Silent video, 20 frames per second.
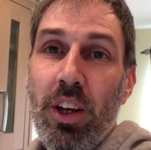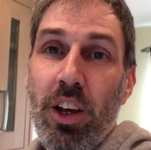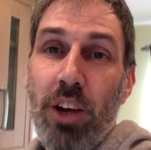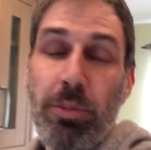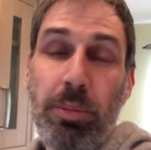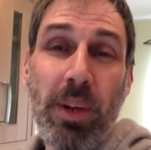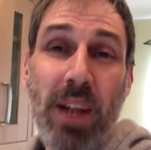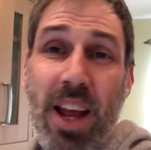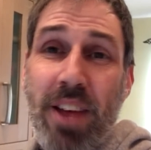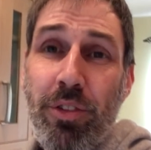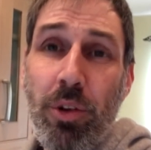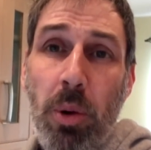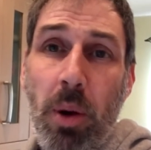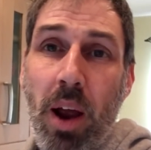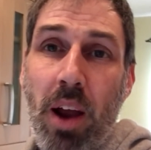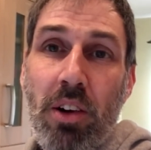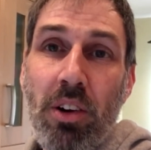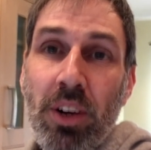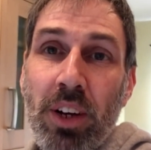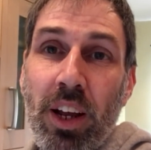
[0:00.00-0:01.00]
I've been
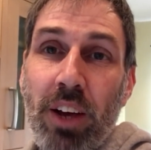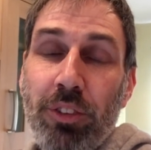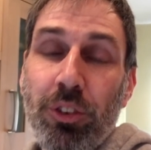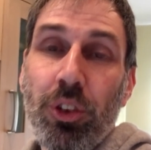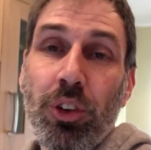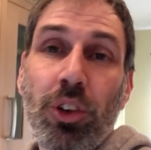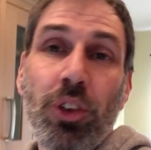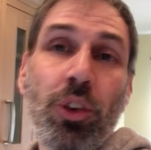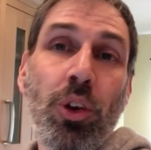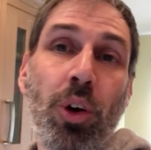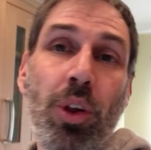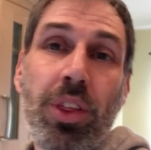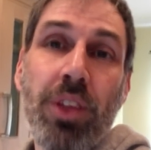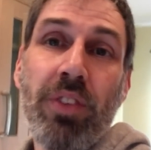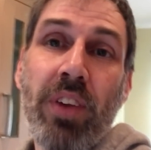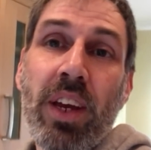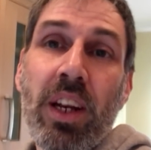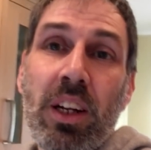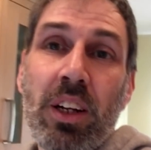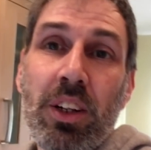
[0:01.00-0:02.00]
everywhere on it. I've done a North
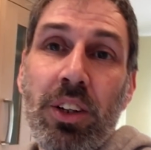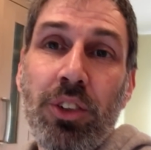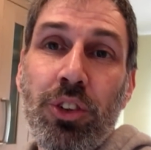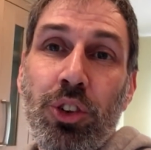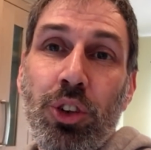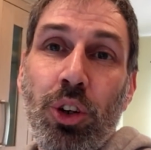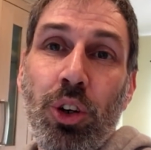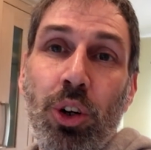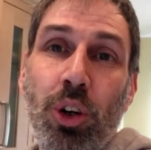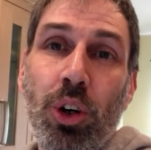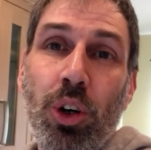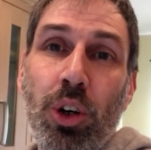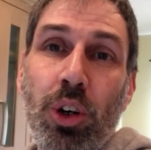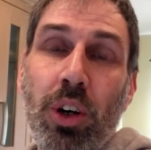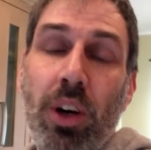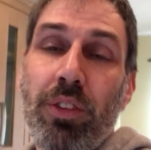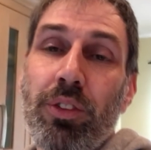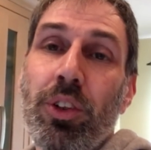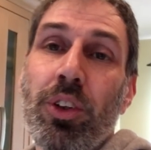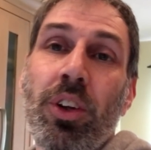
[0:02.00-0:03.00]
of England
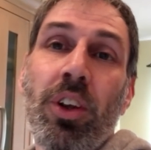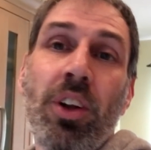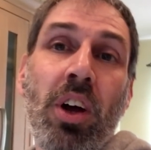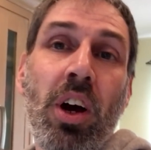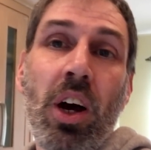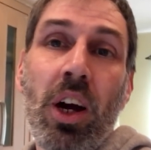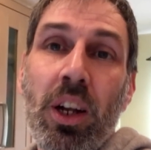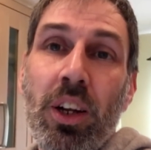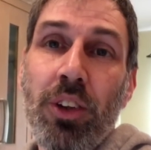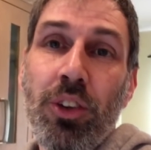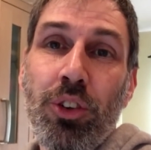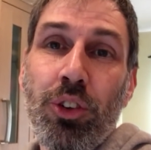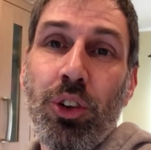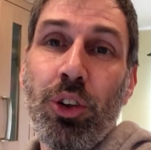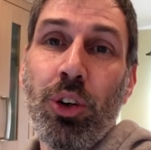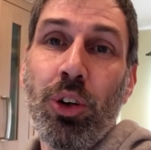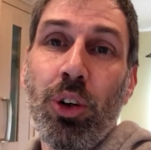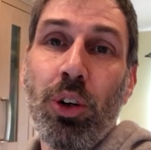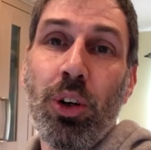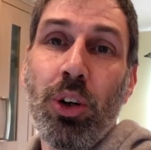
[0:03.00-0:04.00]
tour, I've done an Ireland
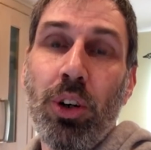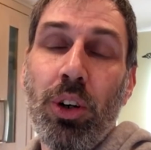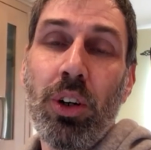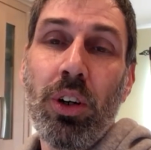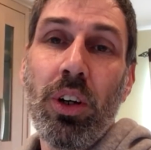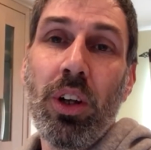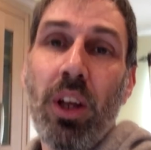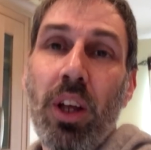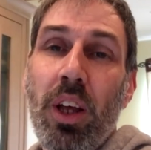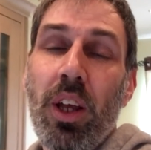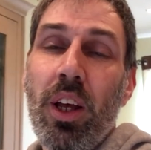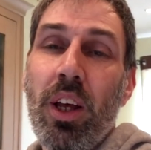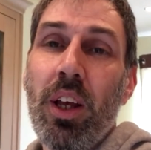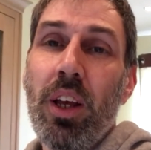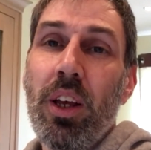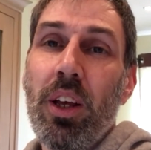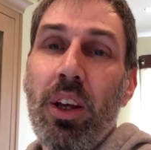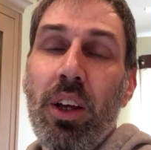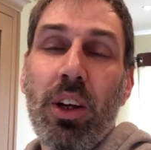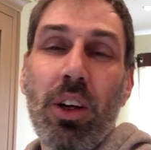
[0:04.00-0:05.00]
tour,
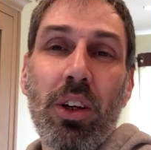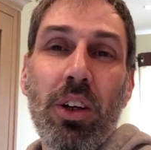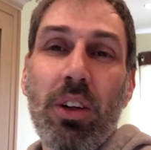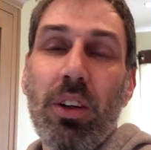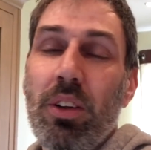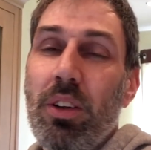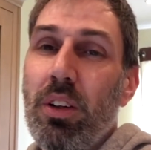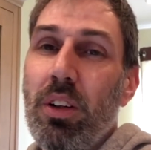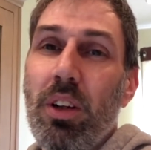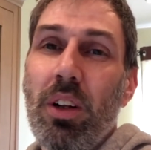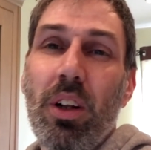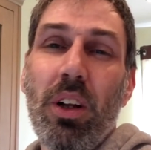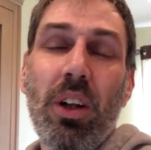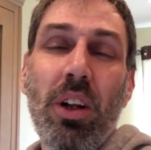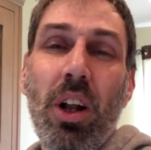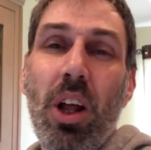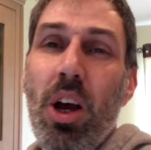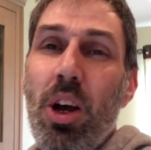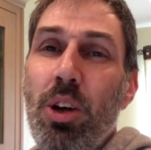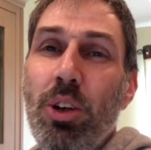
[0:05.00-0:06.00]

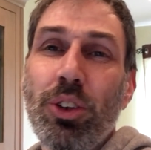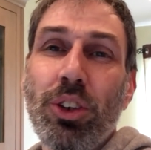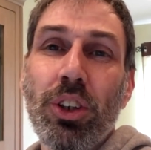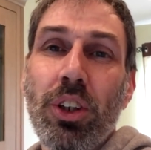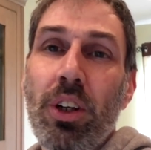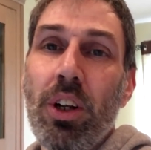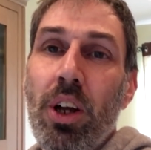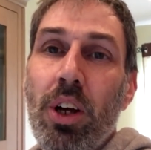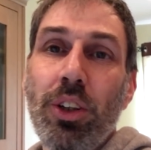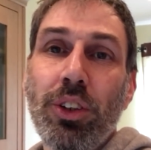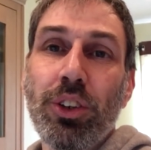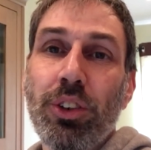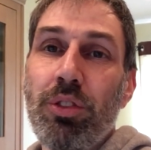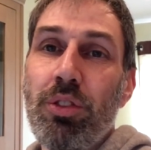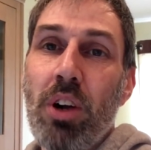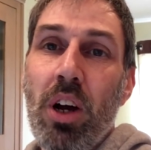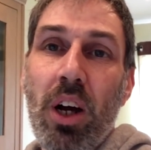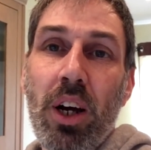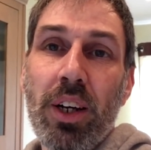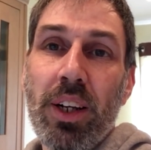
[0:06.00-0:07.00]
loads and loads of
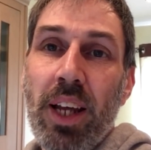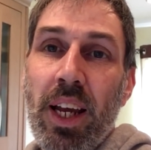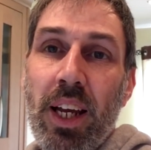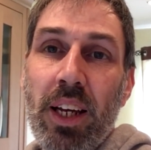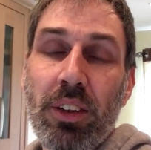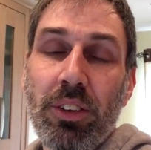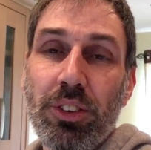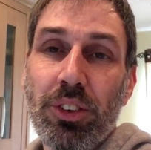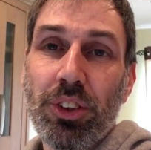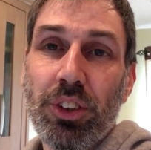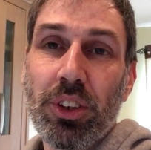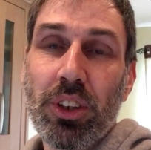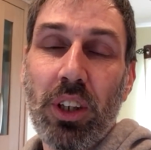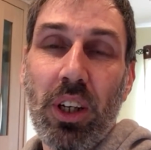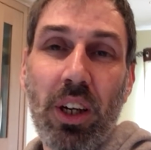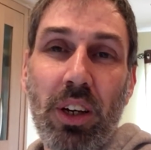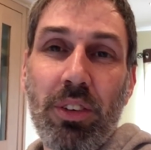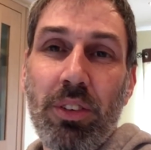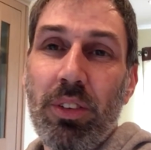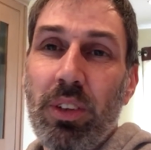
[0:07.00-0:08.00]
ride outs.
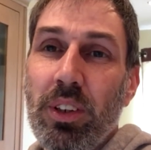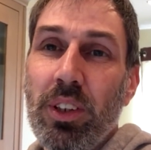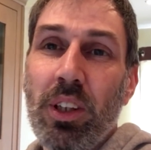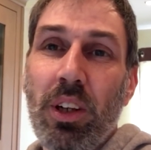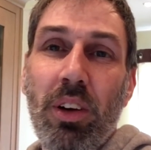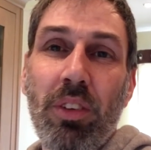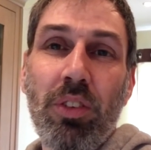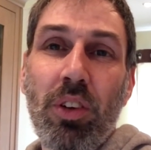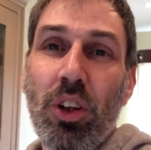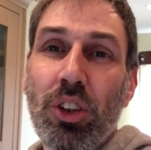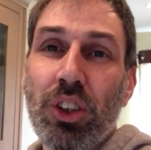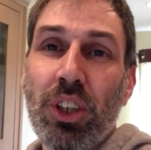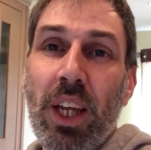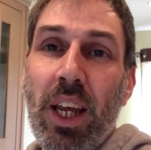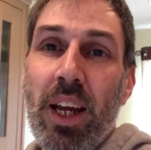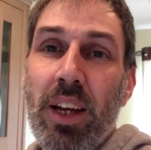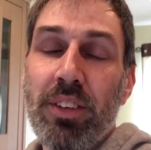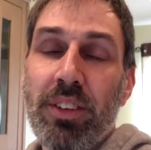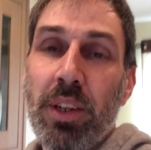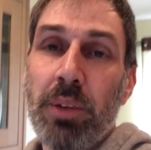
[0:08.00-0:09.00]
I've lost
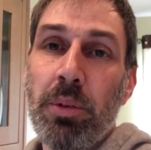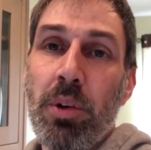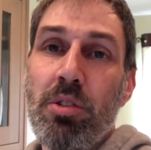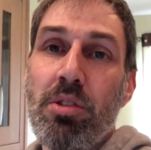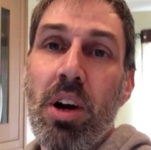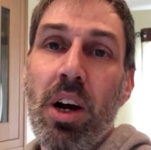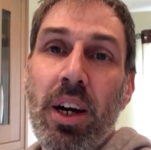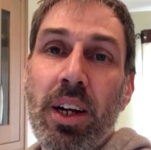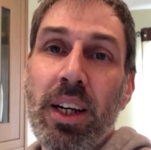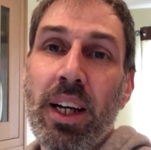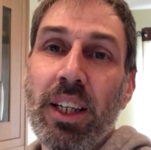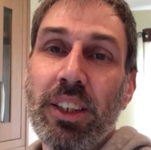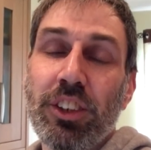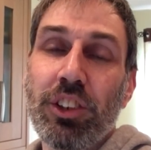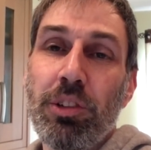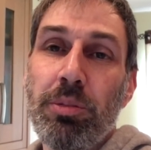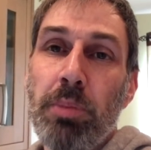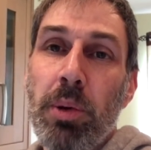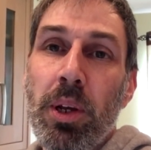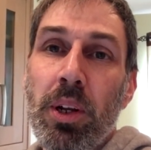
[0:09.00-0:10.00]
count how many ride
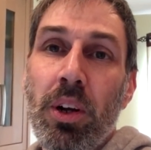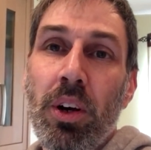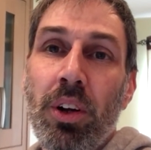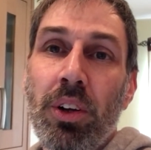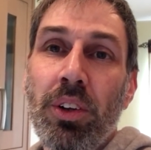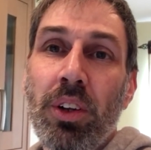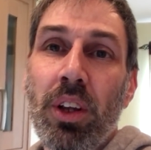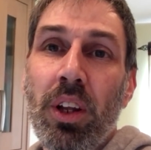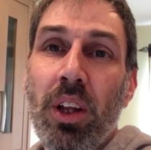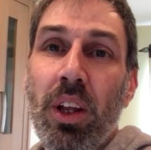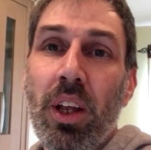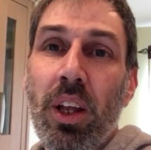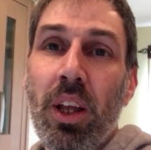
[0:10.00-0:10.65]
outs I've been on.